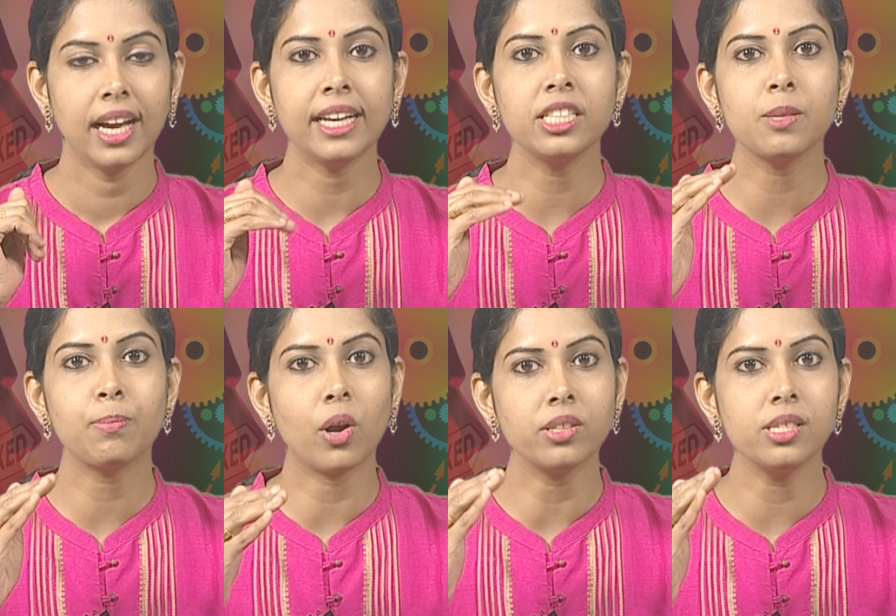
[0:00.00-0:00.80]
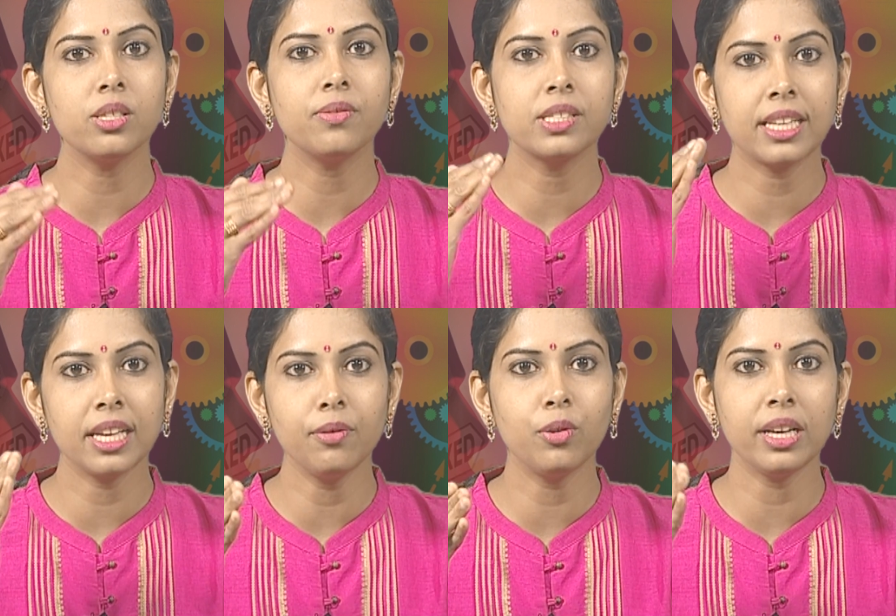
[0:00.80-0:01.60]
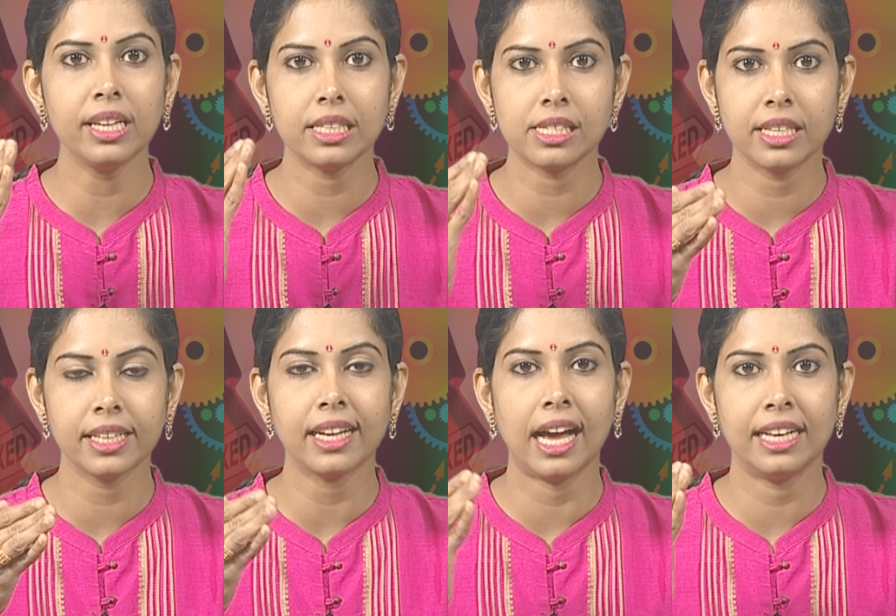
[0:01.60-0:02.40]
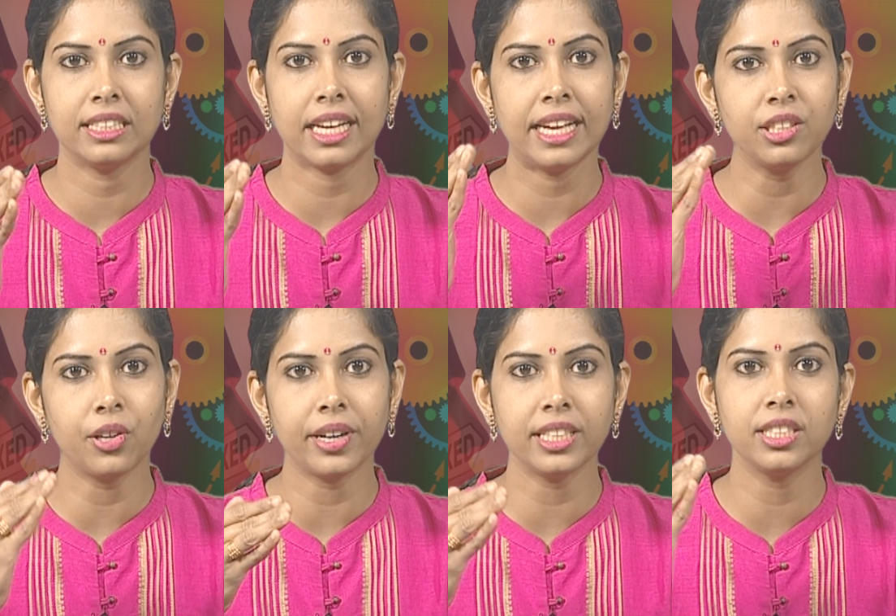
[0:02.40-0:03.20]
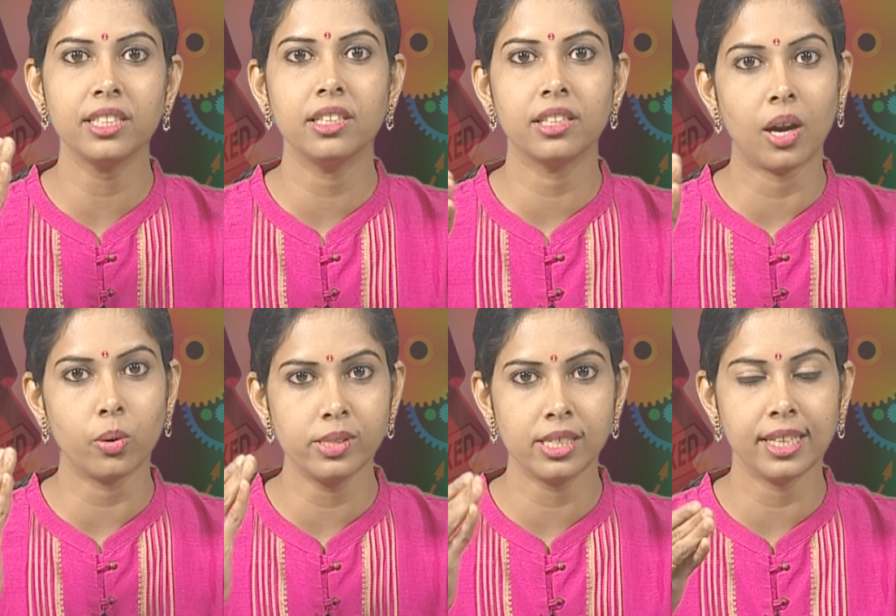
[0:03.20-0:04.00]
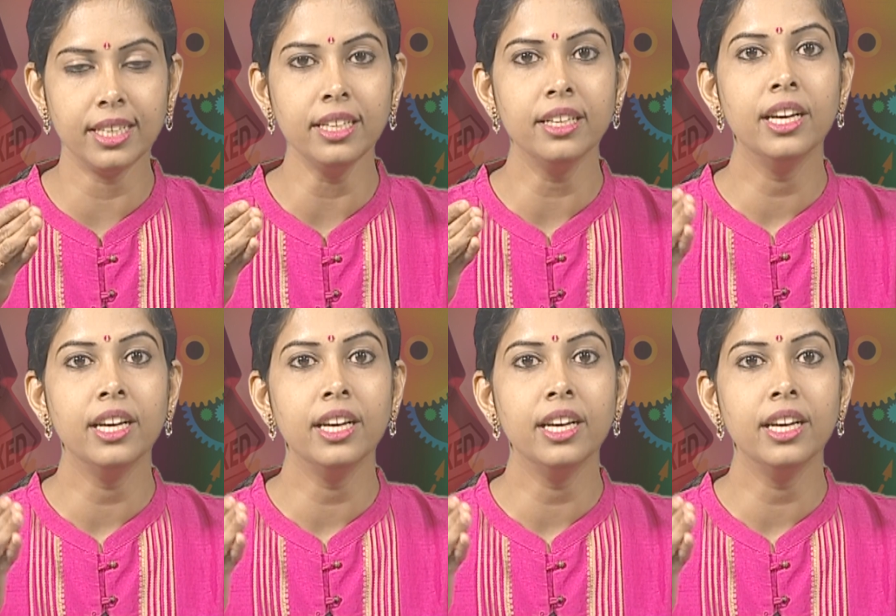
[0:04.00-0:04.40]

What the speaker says: It is a process of skillfully listening and encouraging a counselee